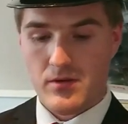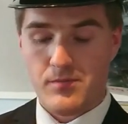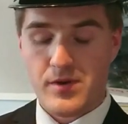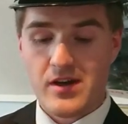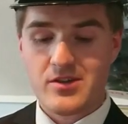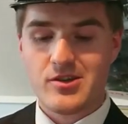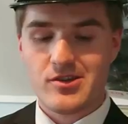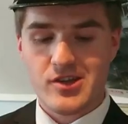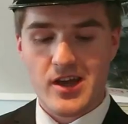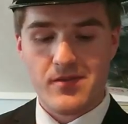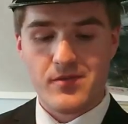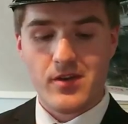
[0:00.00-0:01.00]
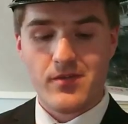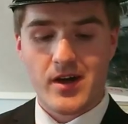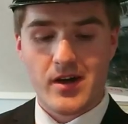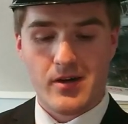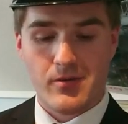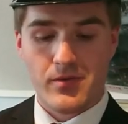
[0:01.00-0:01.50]
"You burst your safety
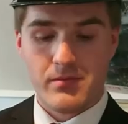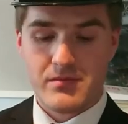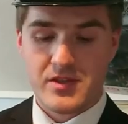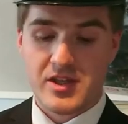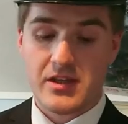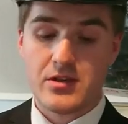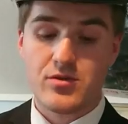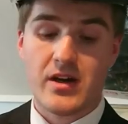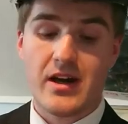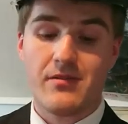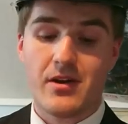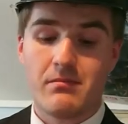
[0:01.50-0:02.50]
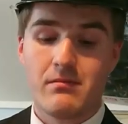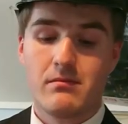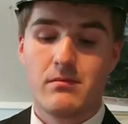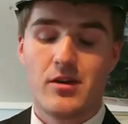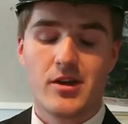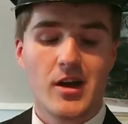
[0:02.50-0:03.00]
valve," said the driver.
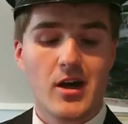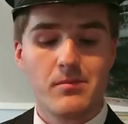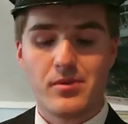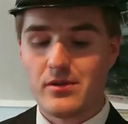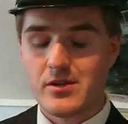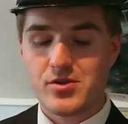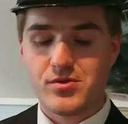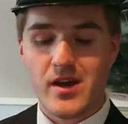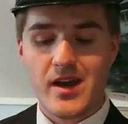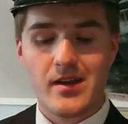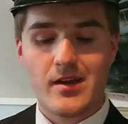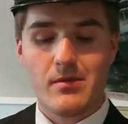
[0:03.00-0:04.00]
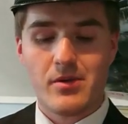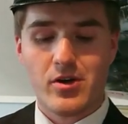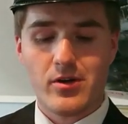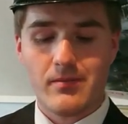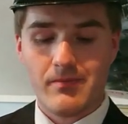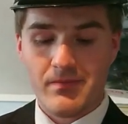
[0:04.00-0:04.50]
"You can't pull the train
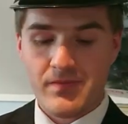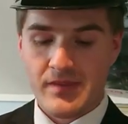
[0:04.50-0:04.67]
anymore."